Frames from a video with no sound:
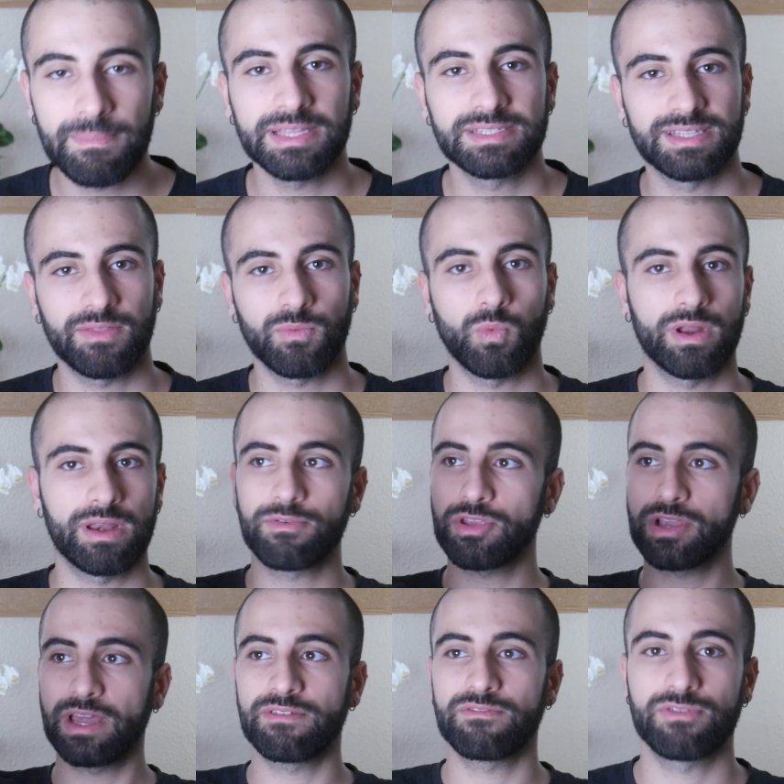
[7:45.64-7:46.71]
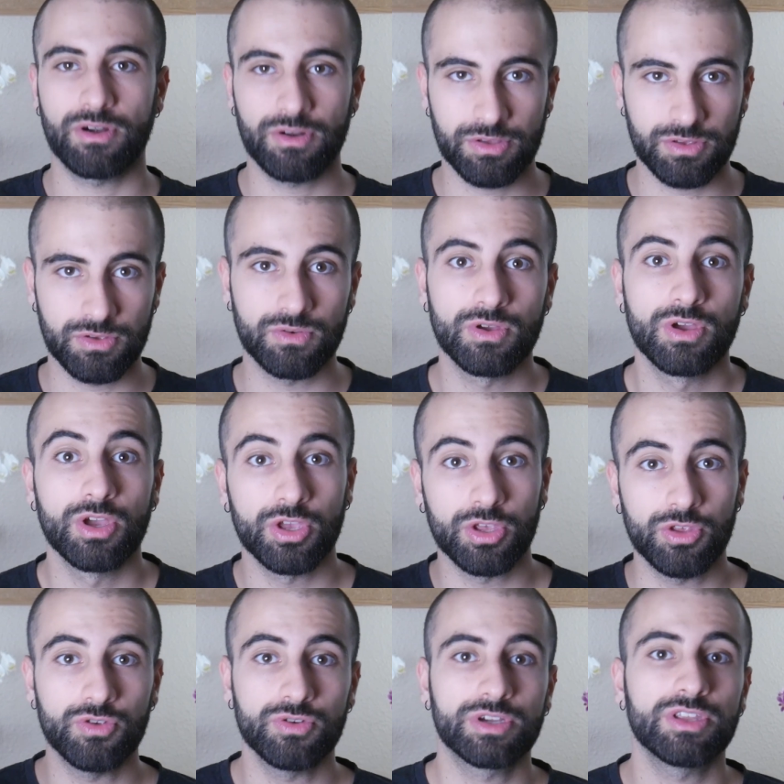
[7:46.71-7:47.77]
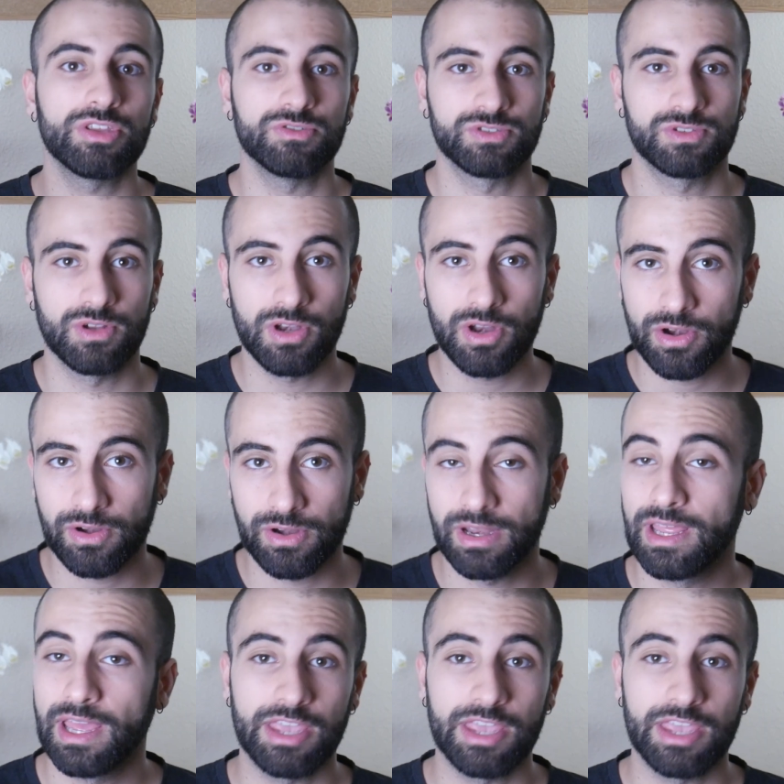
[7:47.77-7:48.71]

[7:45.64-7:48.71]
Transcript: means that whatever you got in front of you, you can use to learn,